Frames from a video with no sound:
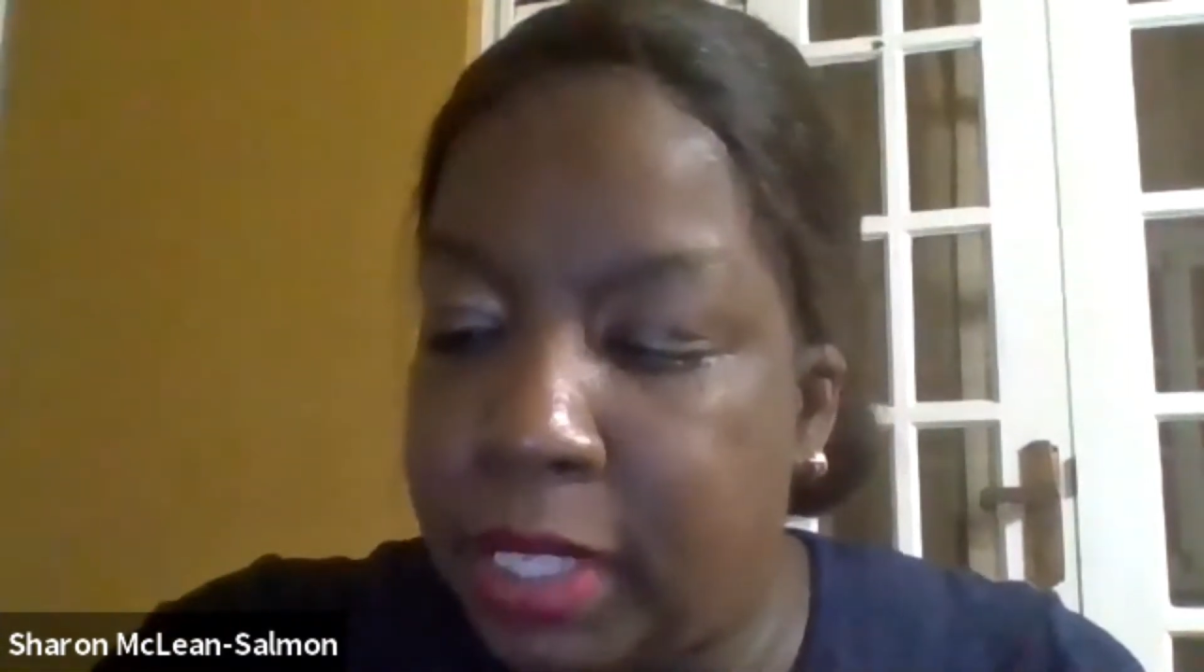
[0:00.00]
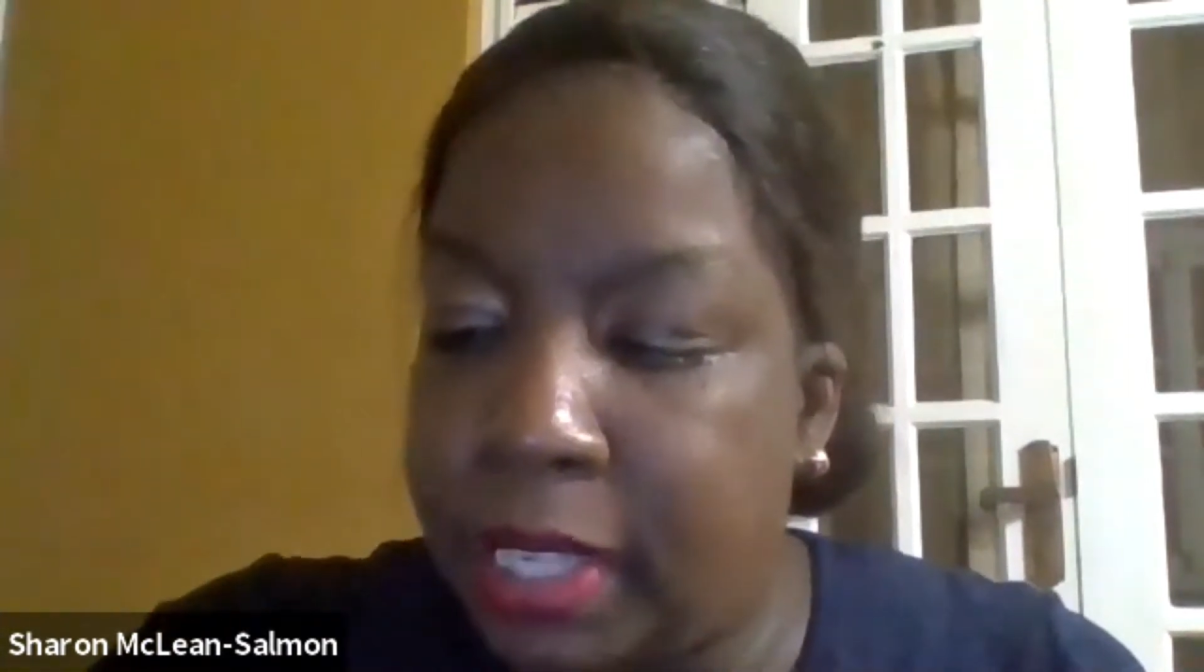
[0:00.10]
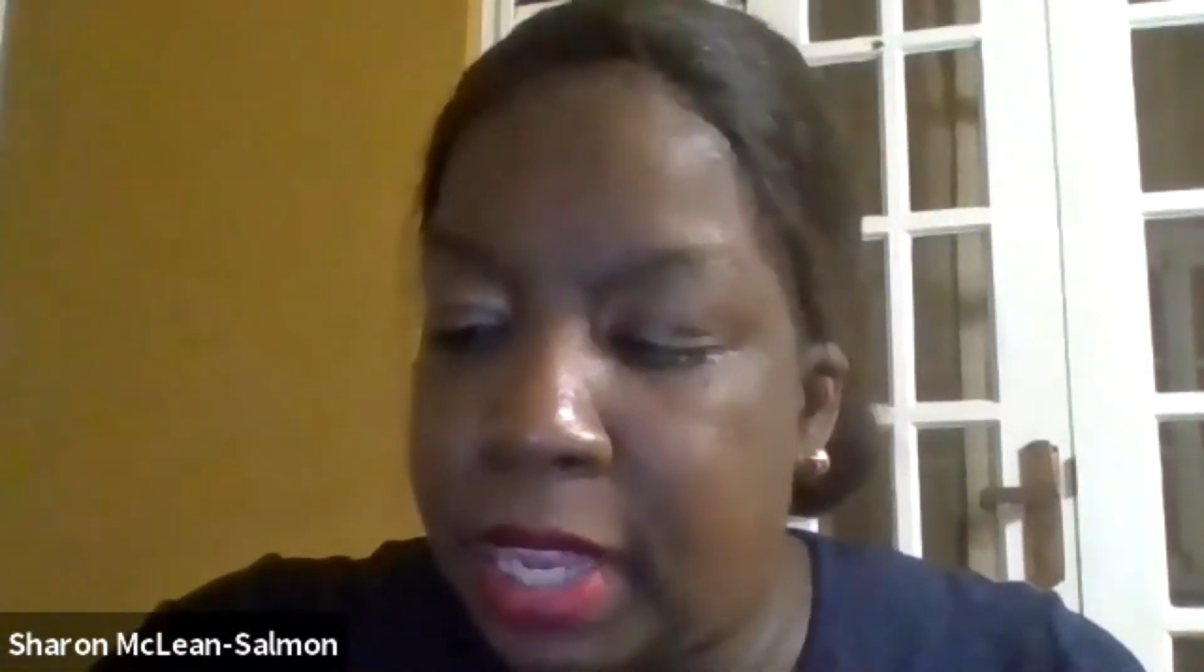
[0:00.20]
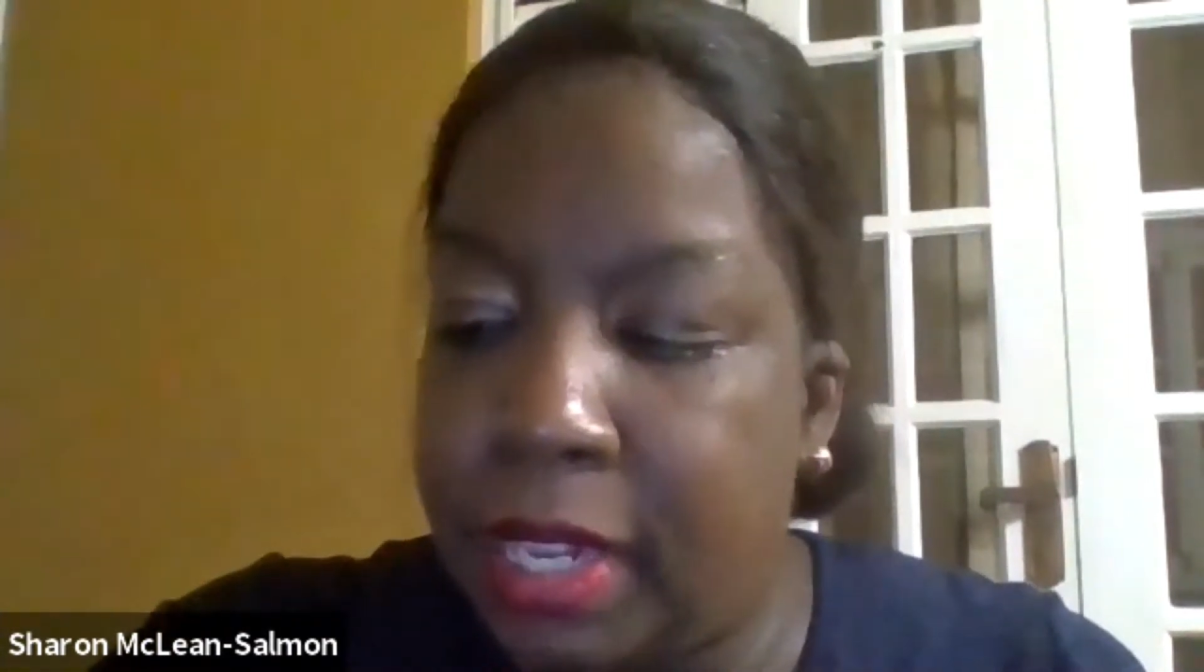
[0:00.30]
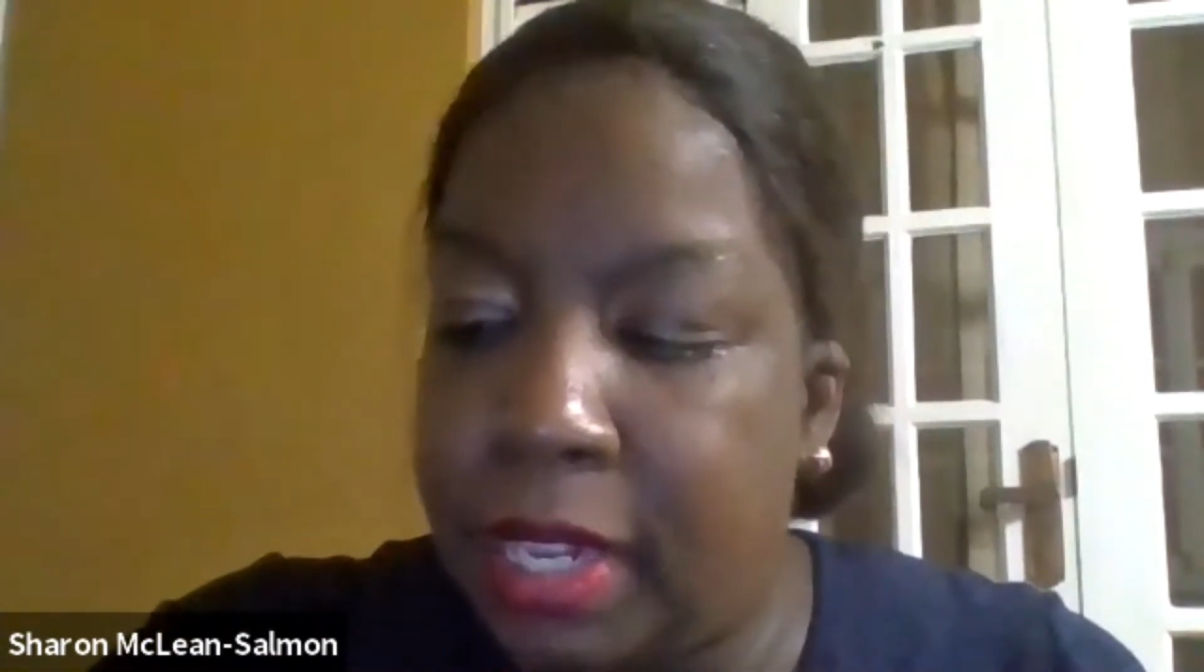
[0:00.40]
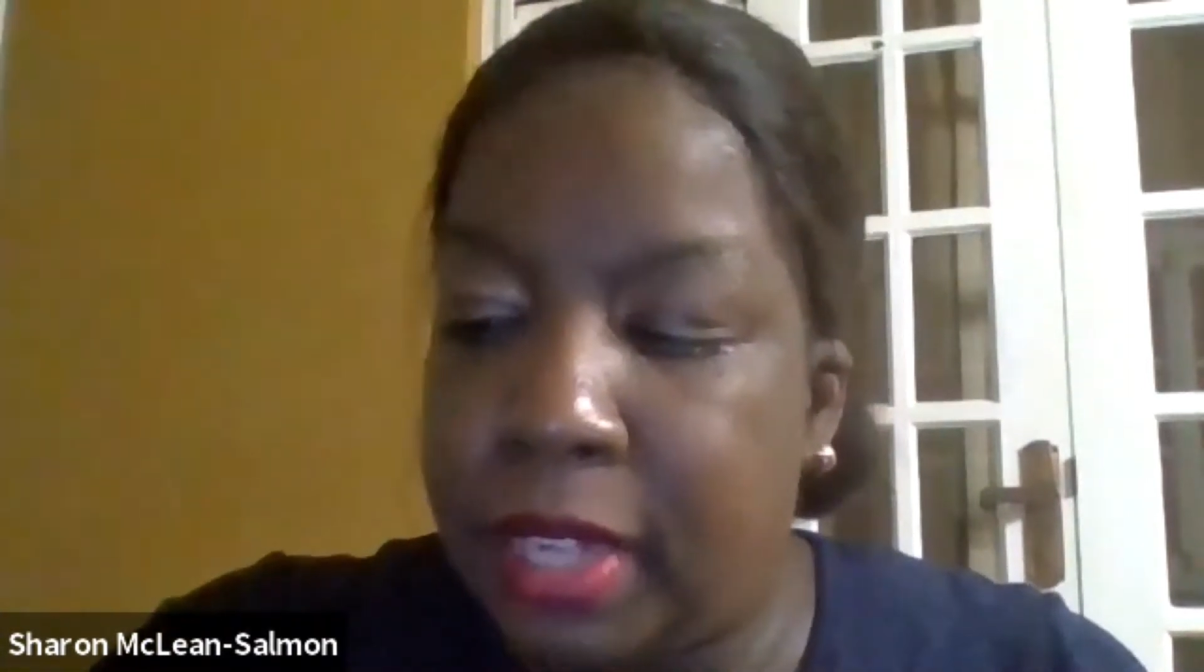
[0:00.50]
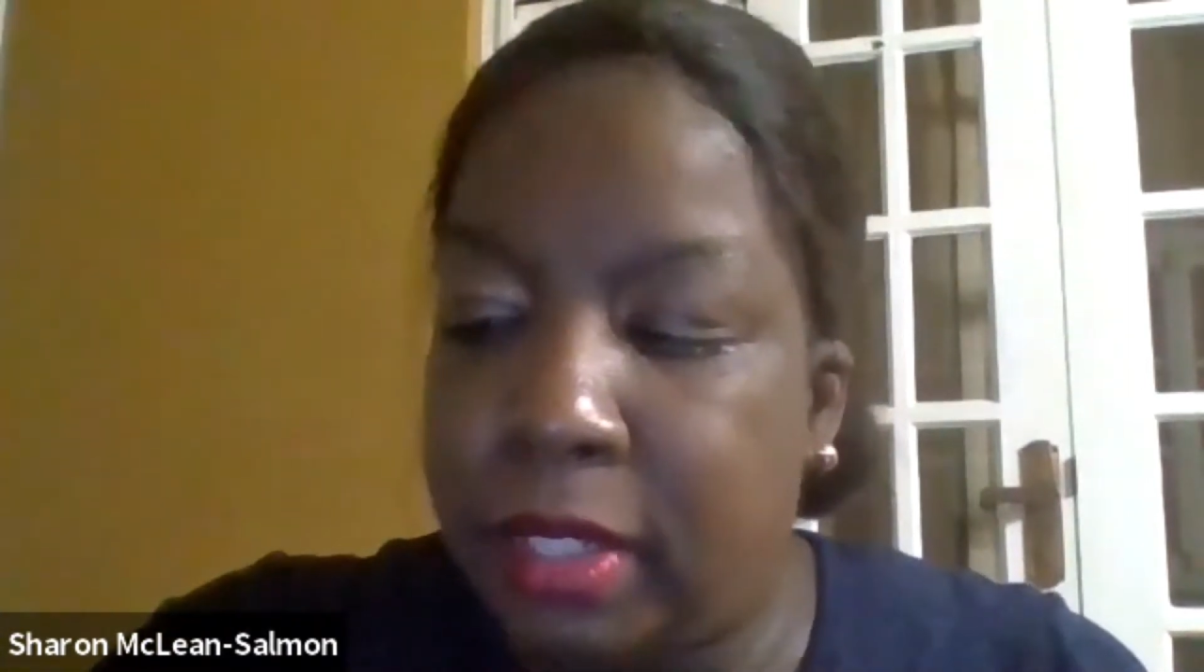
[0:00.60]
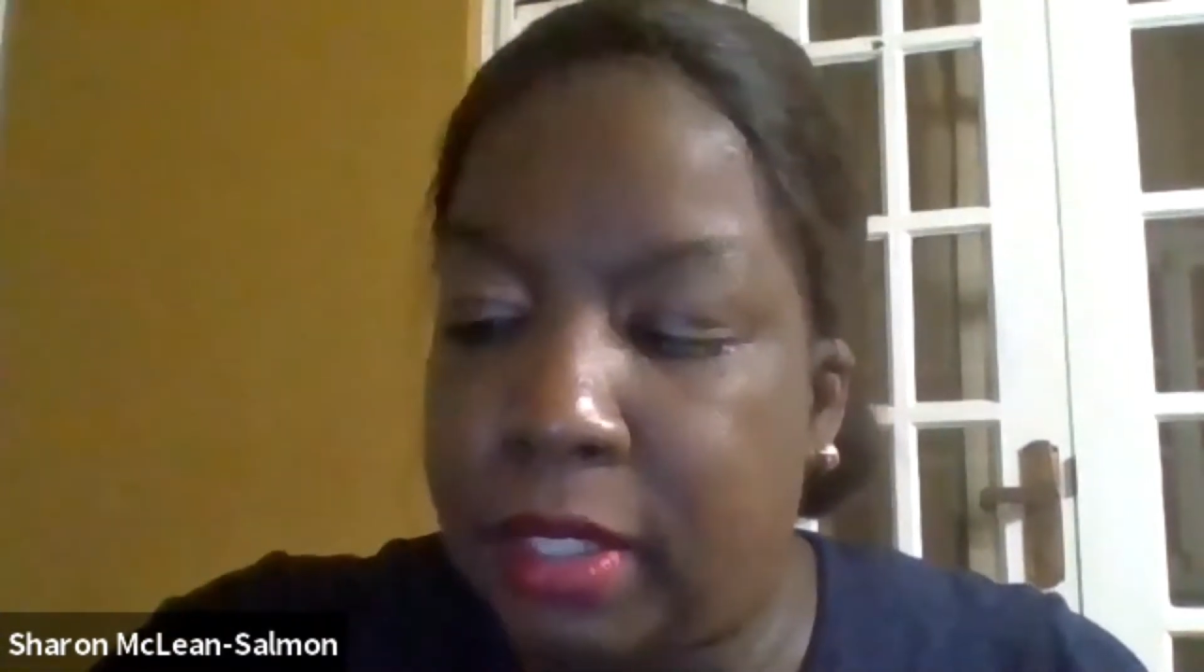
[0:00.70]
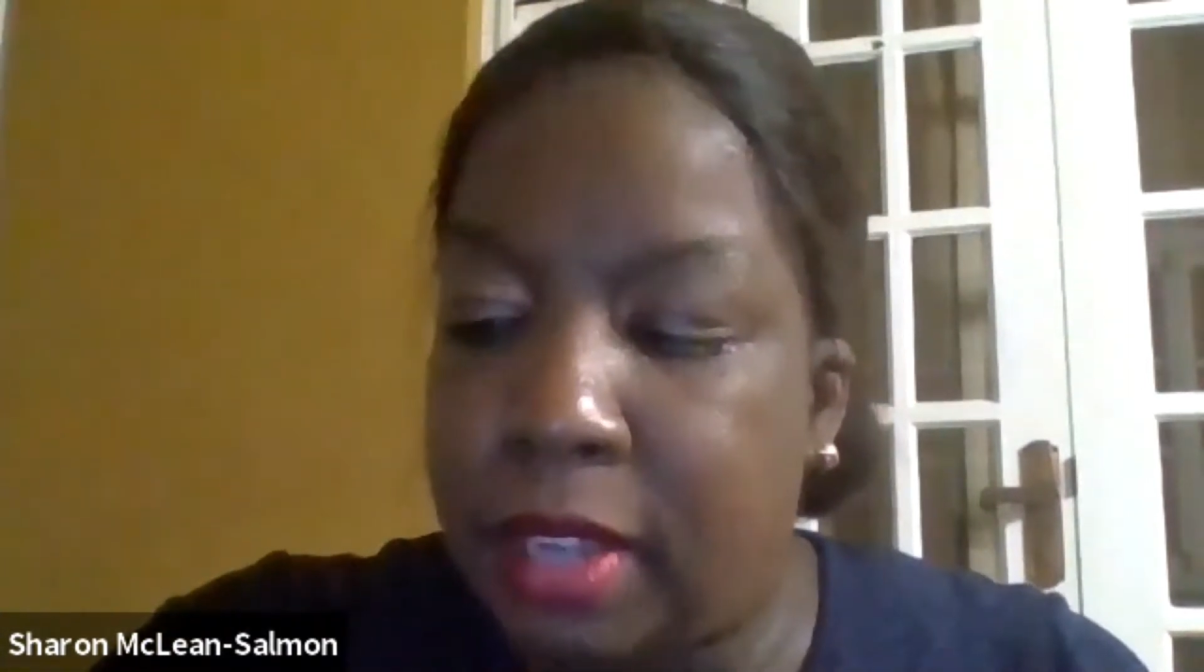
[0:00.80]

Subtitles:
cell that